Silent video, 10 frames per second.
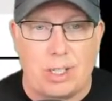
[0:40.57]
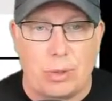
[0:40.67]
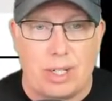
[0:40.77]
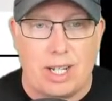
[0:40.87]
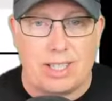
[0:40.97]

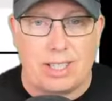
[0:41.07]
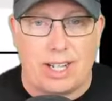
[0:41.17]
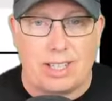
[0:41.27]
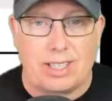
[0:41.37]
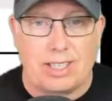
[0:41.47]
So it does
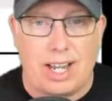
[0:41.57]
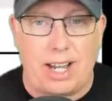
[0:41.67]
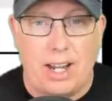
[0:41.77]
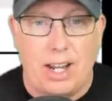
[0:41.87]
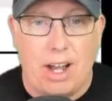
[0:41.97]
like it to
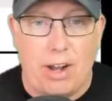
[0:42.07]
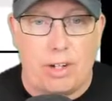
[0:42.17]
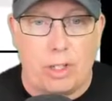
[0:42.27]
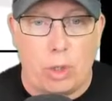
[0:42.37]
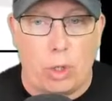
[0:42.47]
stay
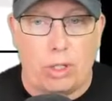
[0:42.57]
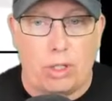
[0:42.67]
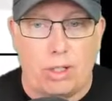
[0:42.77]
under the total.